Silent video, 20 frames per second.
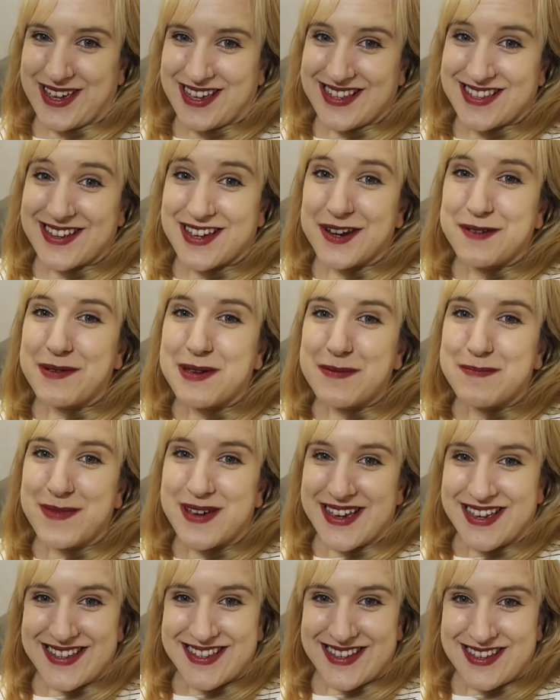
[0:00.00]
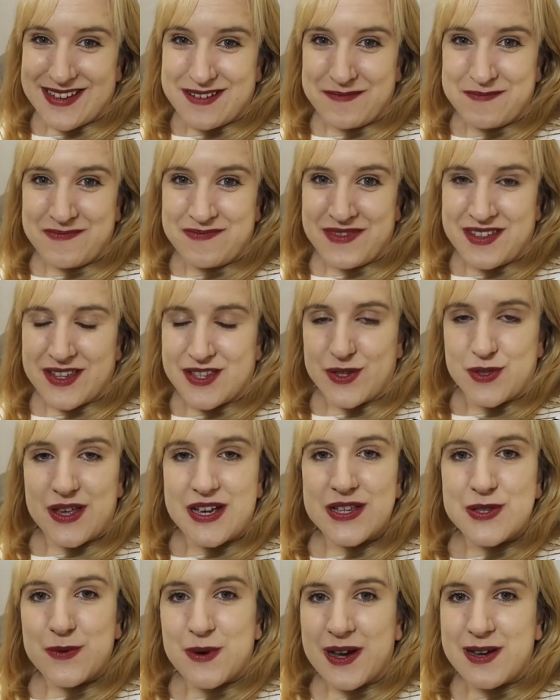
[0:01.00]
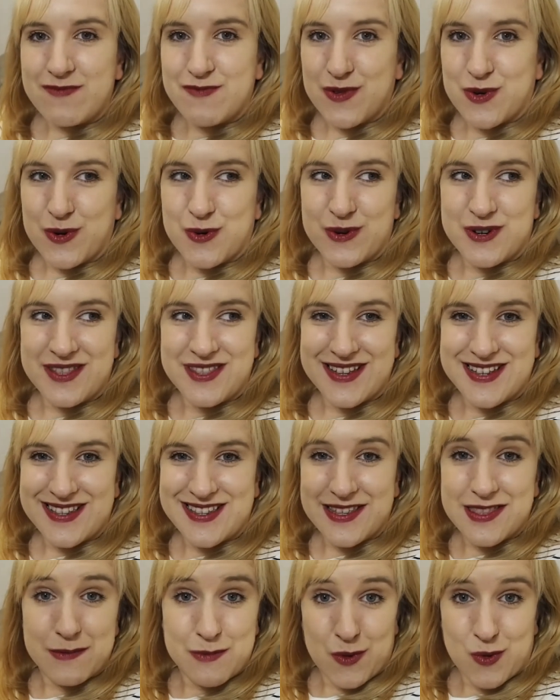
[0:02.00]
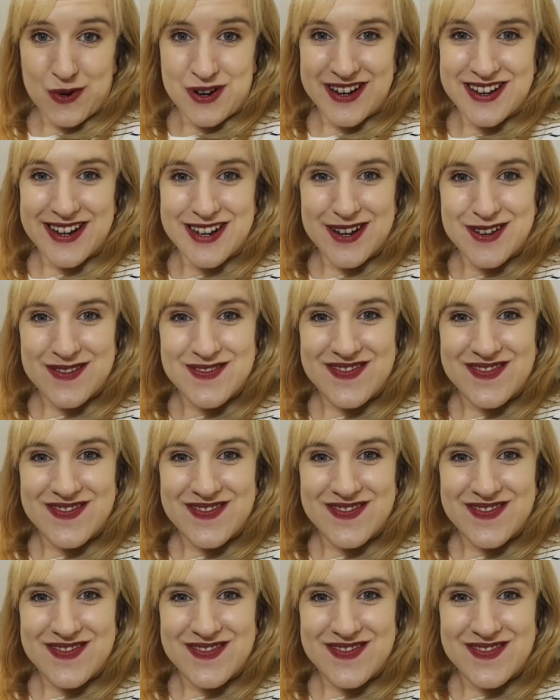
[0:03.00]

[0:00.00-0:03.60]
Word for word: It's going to be amazing. So that's why I'm recording this in the morning now.